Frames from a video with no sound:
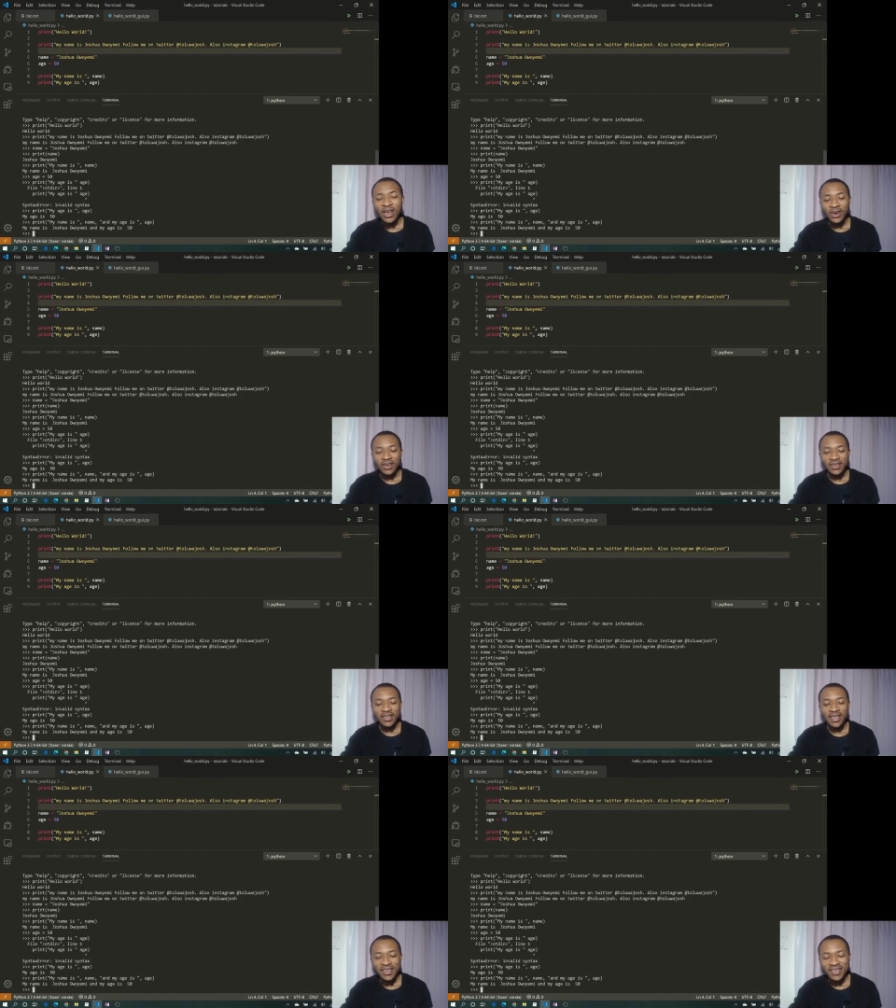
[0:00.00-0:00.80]

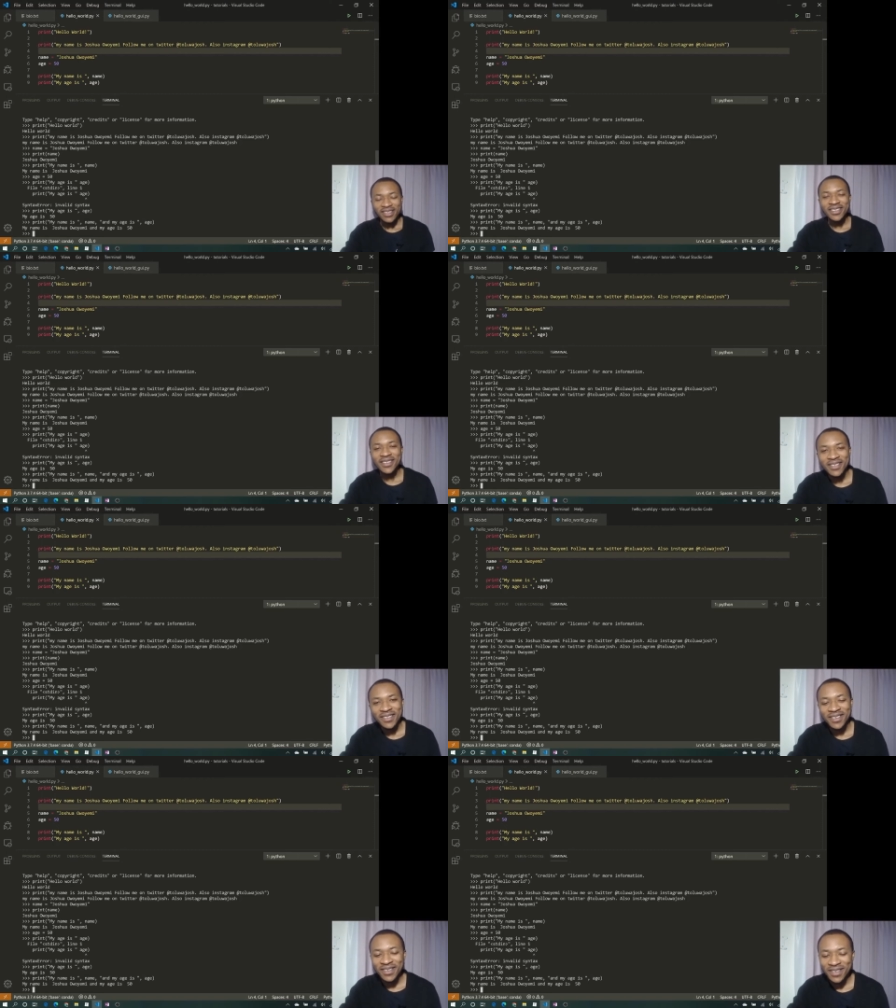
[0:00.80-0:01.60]
Understanding this
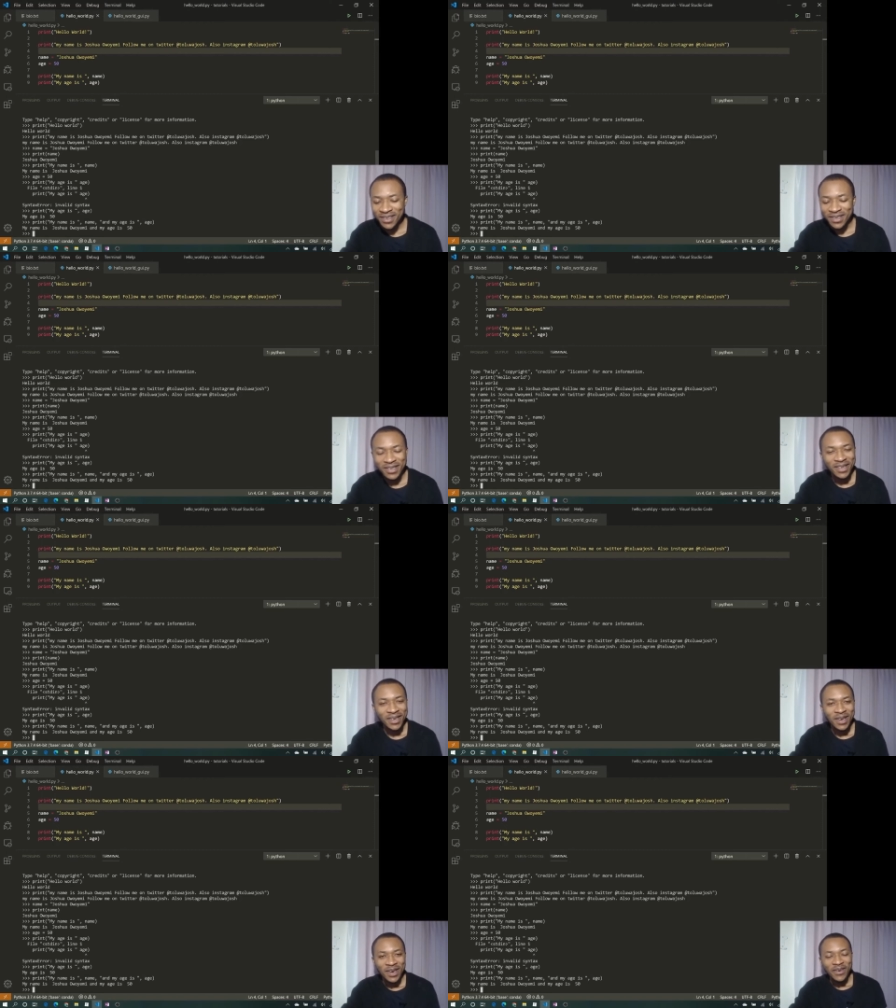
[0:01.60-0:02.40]
is
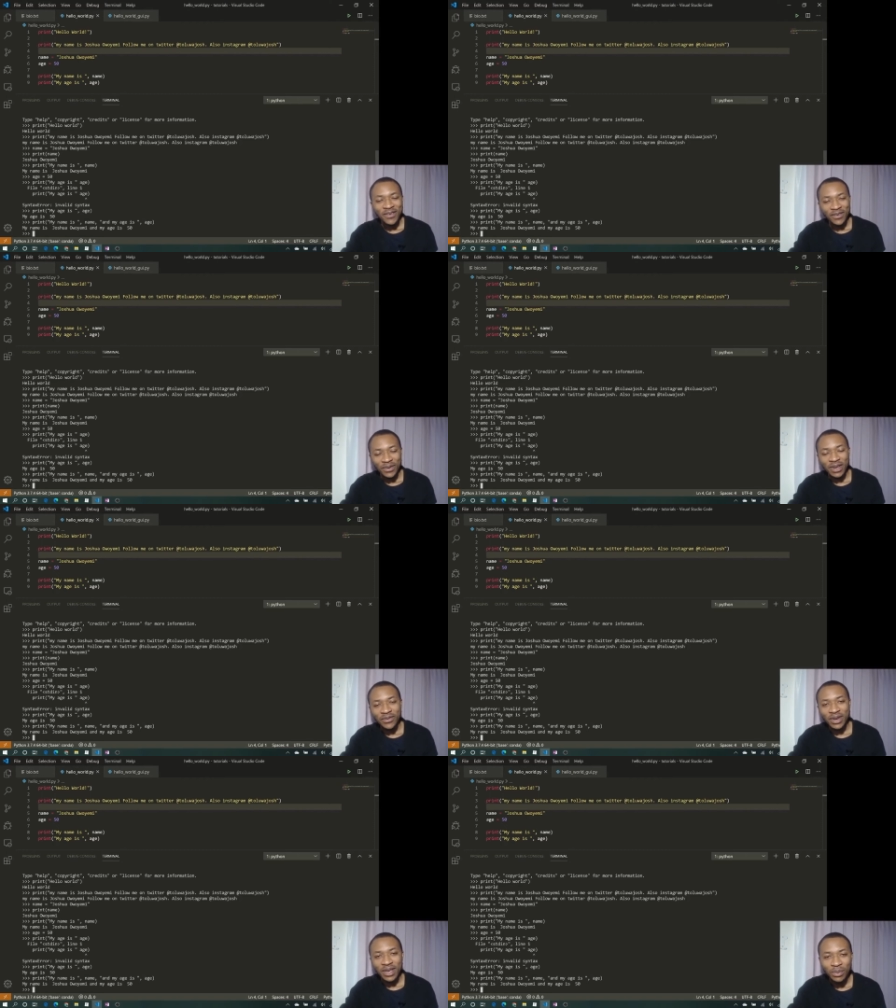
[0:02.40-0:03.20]

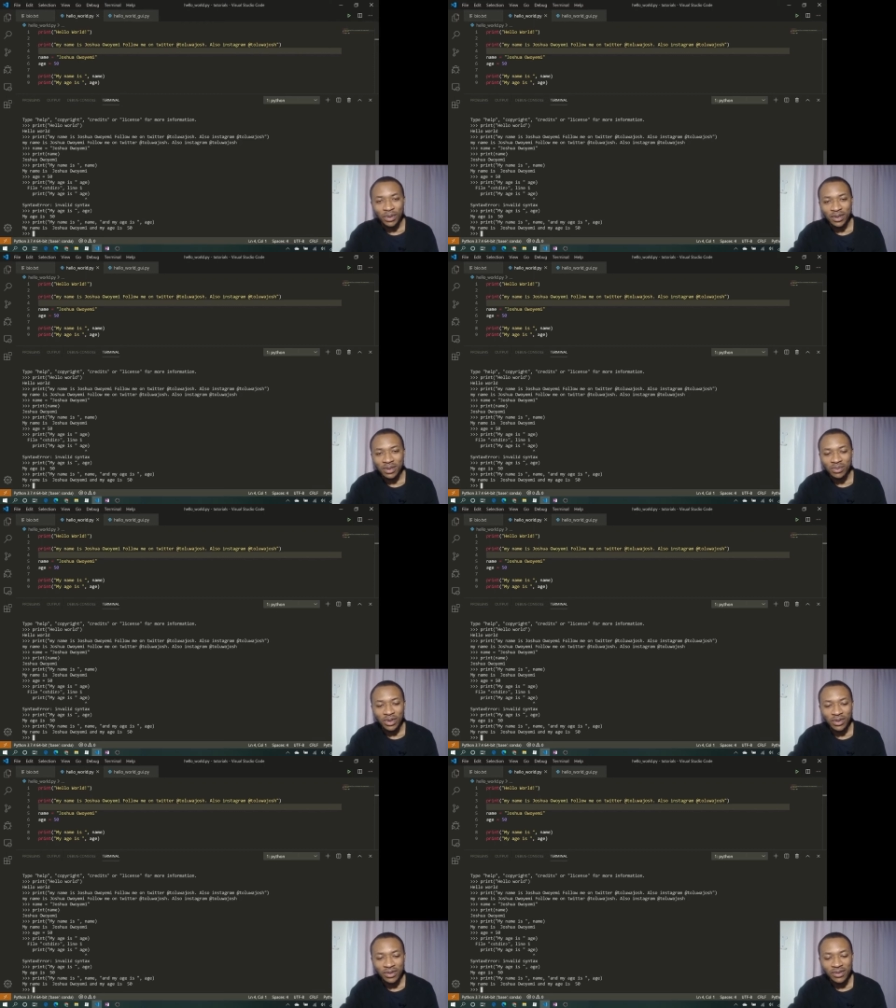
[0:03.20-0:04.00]
really important
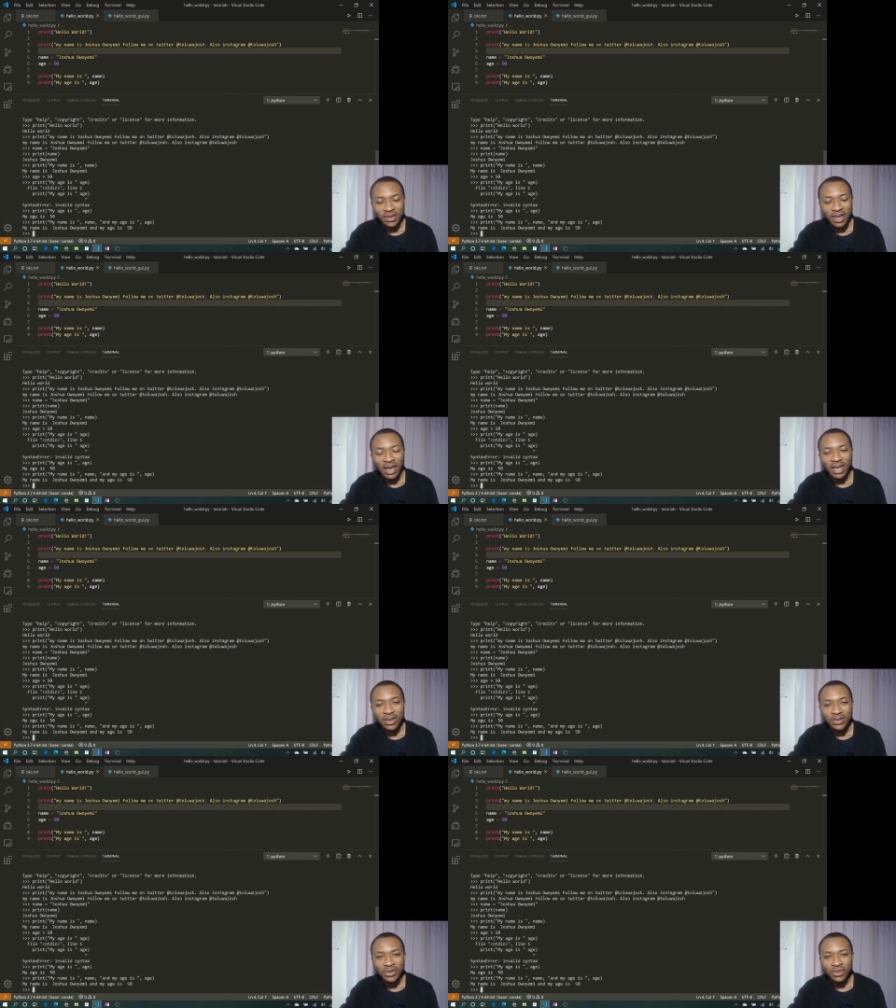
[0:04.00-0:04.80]
because it
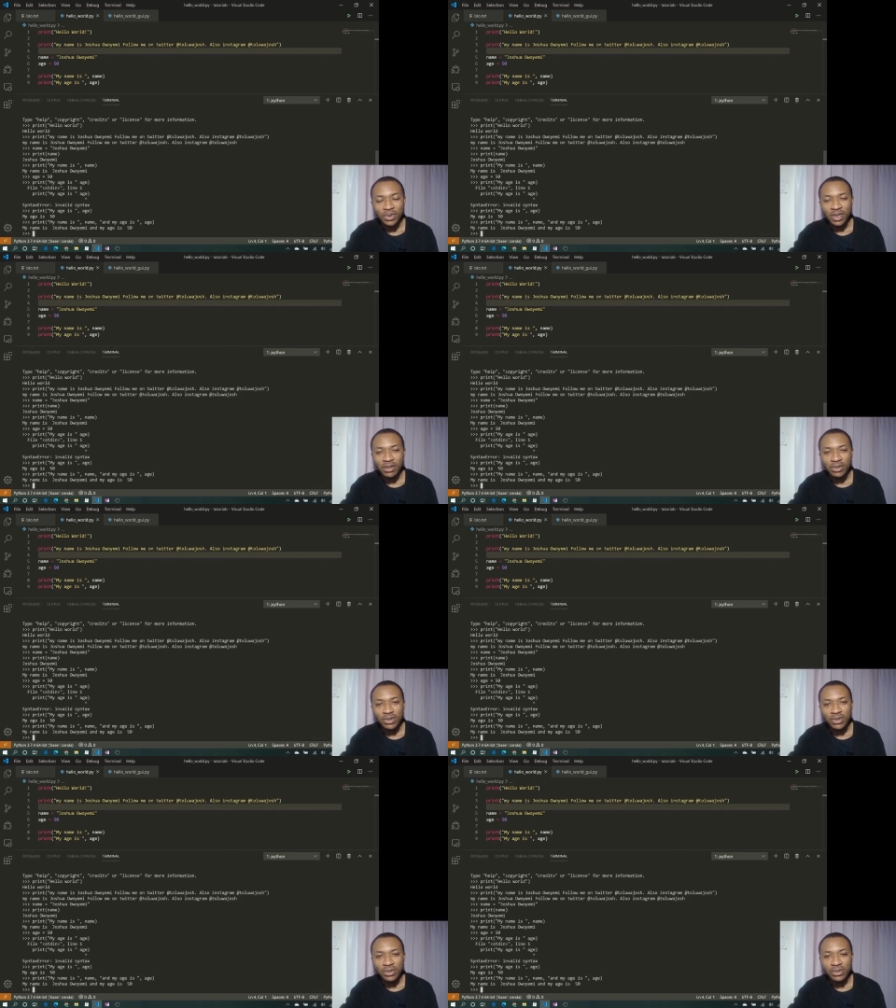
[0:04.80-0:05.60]
allows you to be able
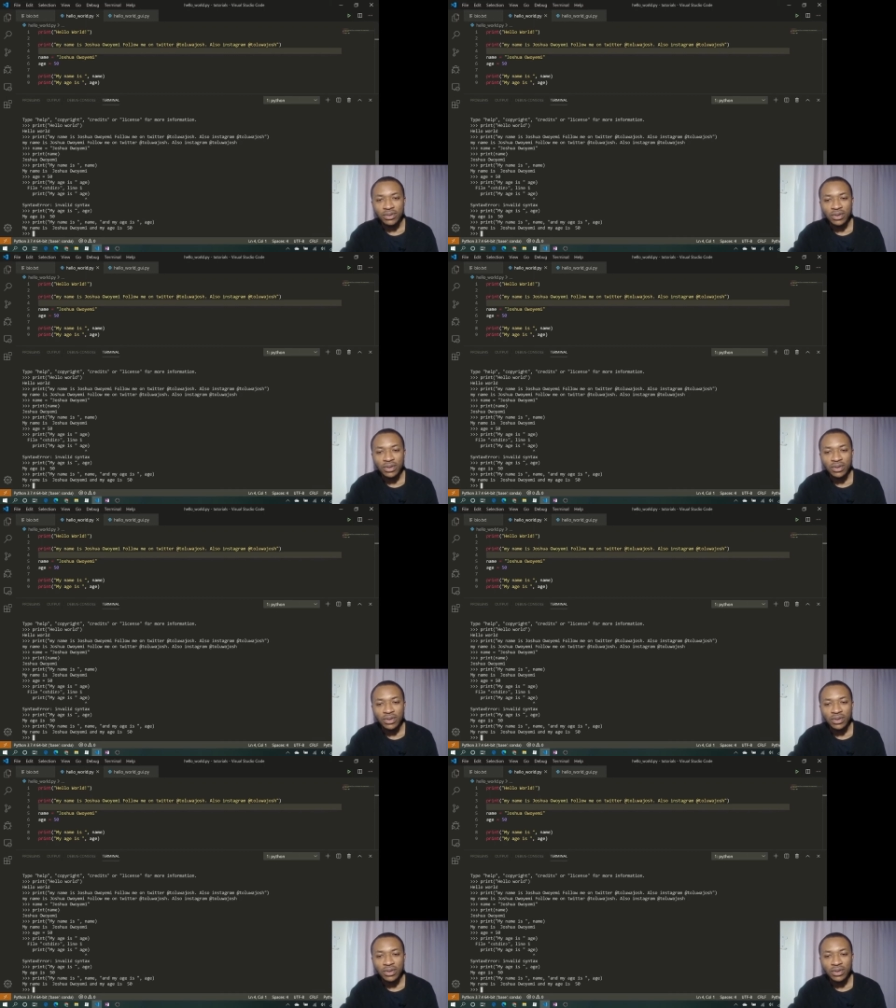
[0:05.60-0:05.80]
to